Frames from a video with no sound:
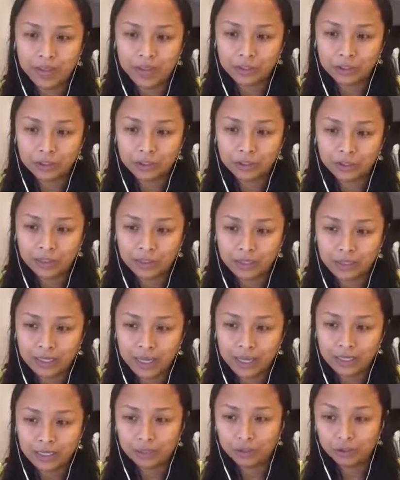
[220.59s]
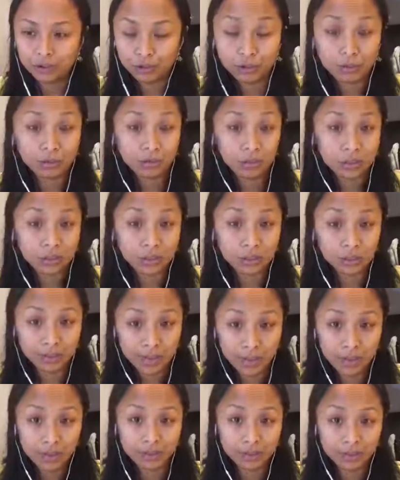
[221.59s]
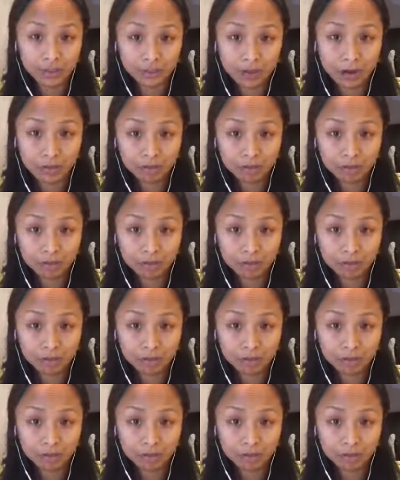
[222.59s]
actually get introduced to the element